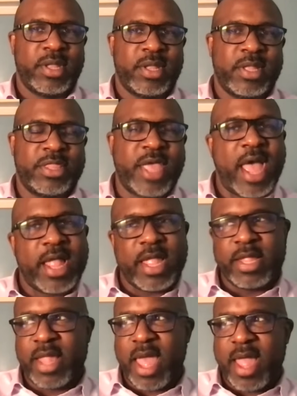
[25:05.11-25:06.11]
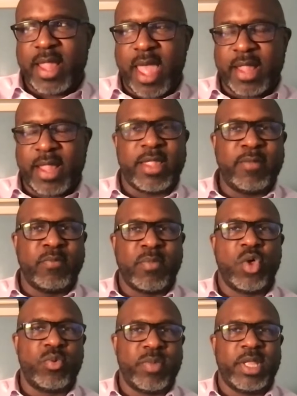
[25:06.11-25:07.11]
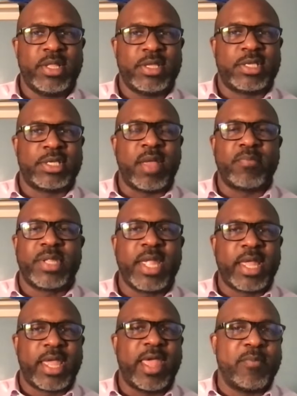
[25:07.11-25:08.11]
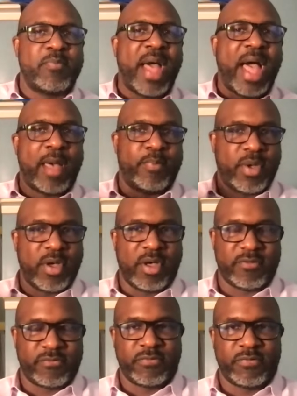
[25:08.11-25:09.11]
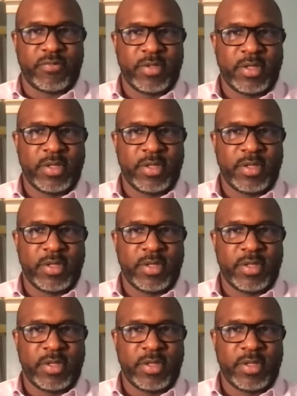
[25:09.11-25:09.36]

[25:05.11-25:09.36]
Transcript: that at any moment something can pop off.